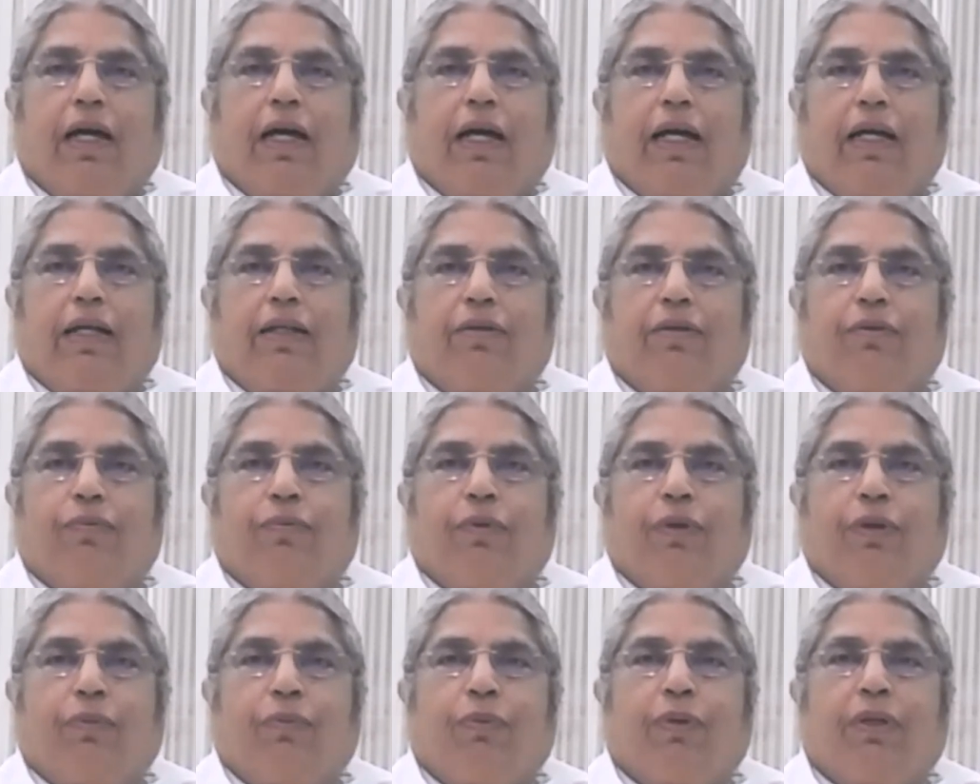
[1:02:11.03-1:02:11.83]
and
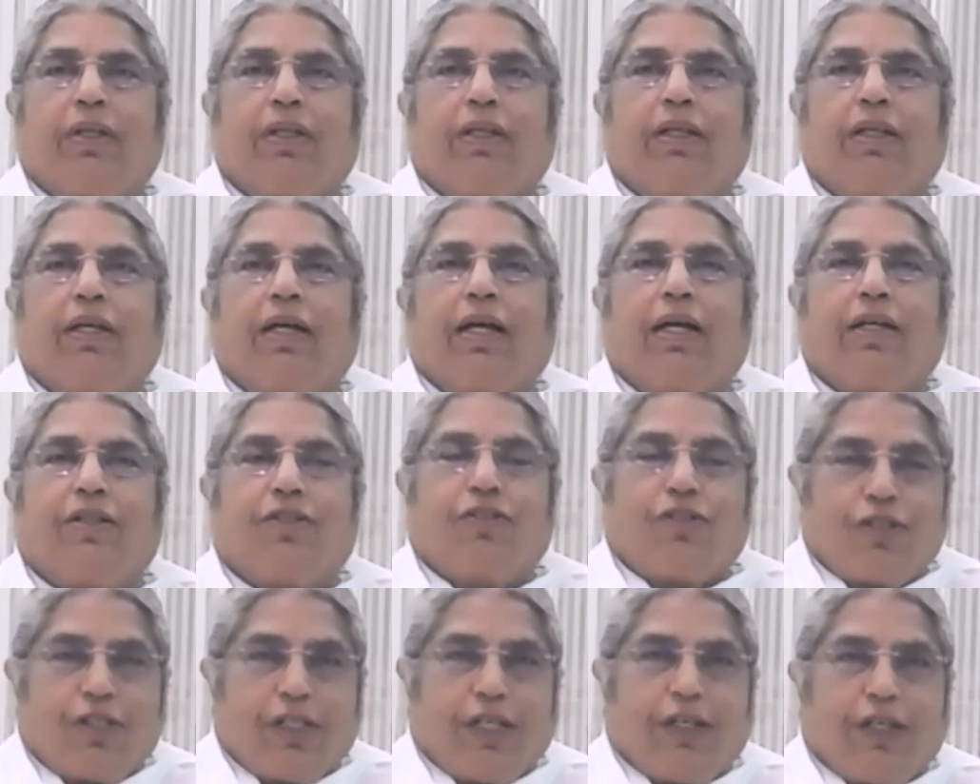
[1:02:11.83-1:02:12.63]
we will
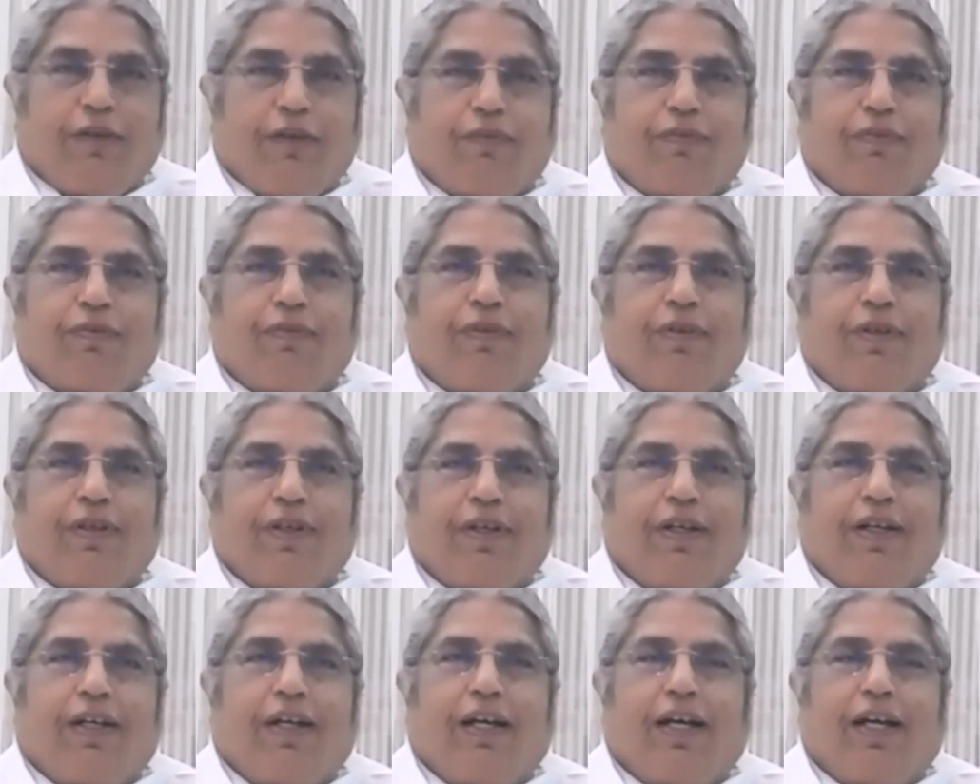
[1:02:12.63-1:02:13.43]
achieve
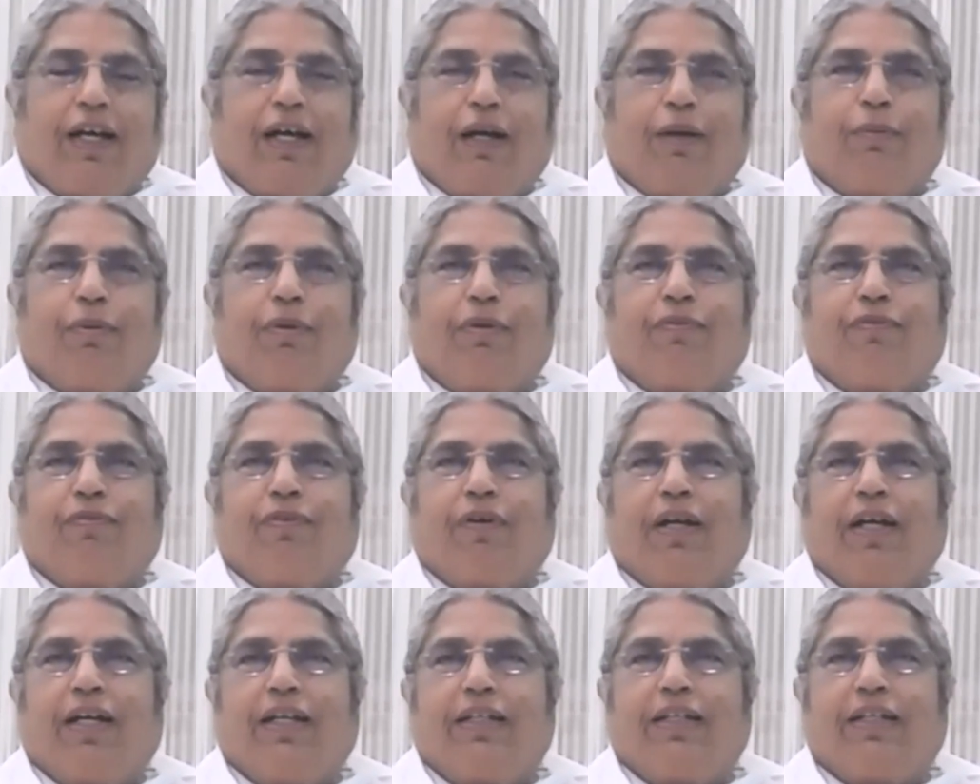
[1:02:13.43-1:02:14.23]
our
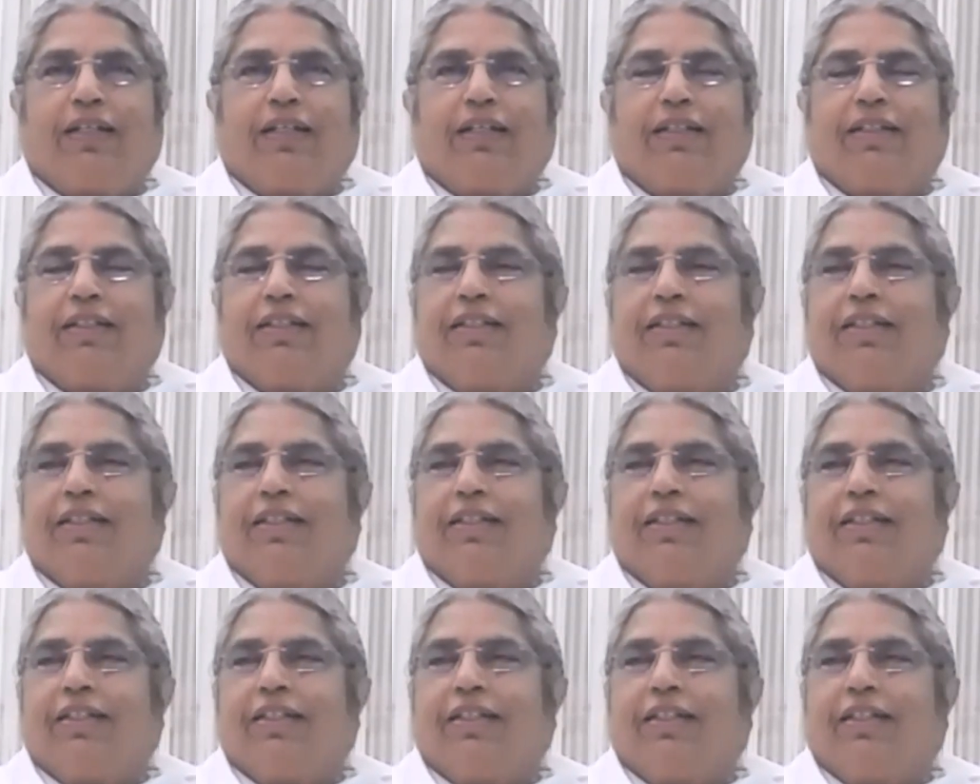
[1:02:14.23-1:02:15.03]
final
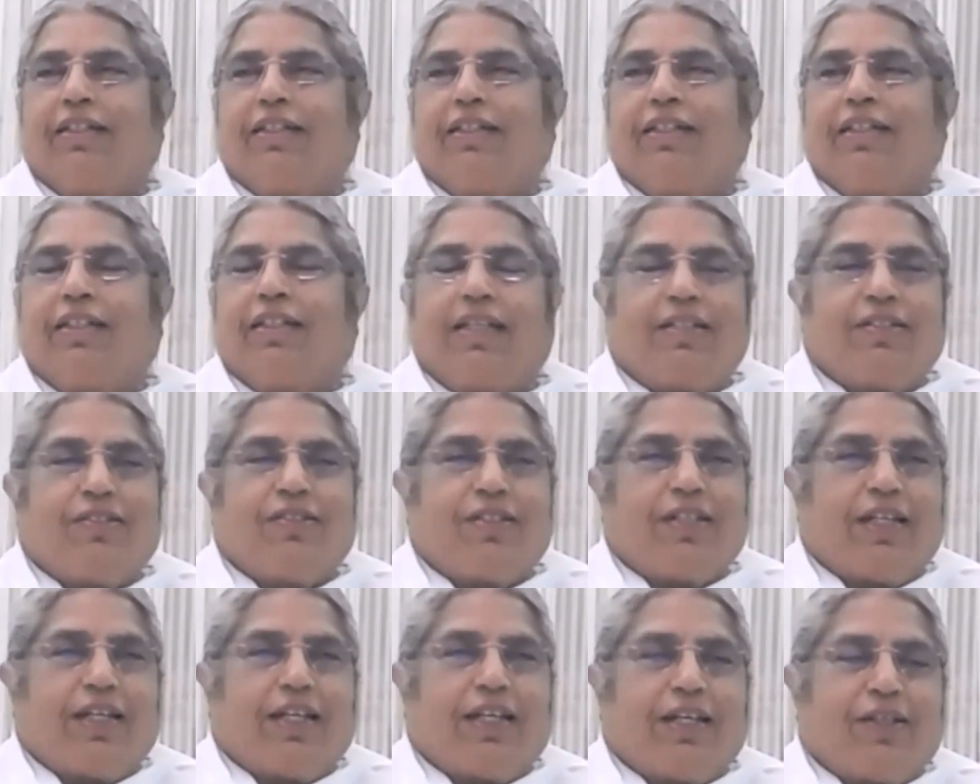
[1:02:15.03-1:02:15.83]

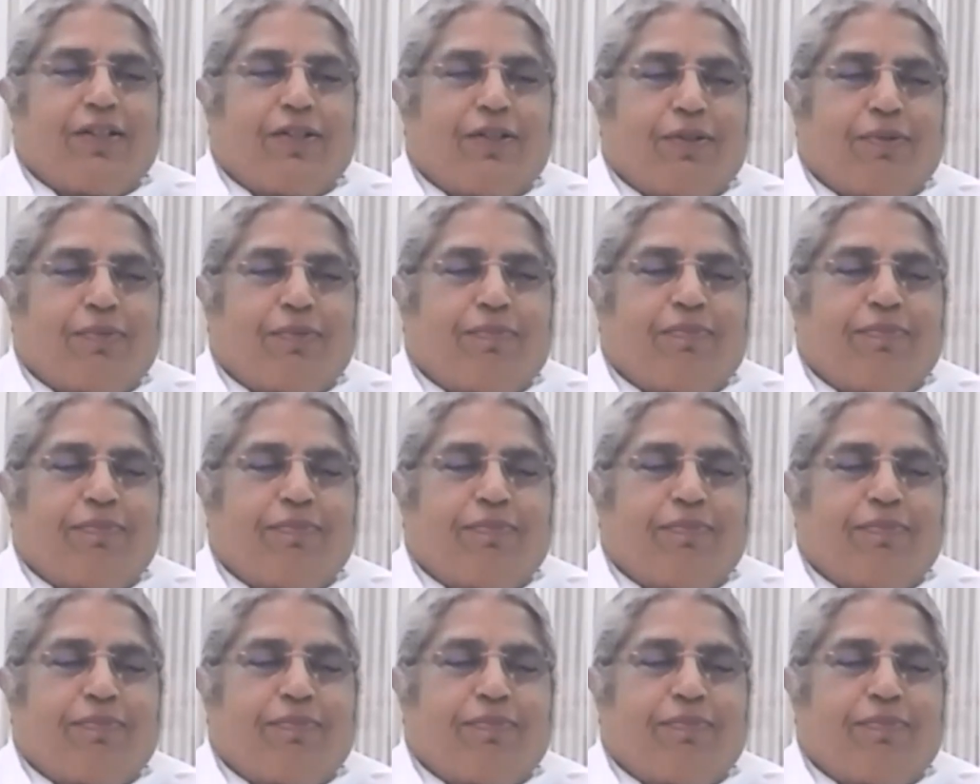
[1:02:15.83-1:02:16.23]
destination.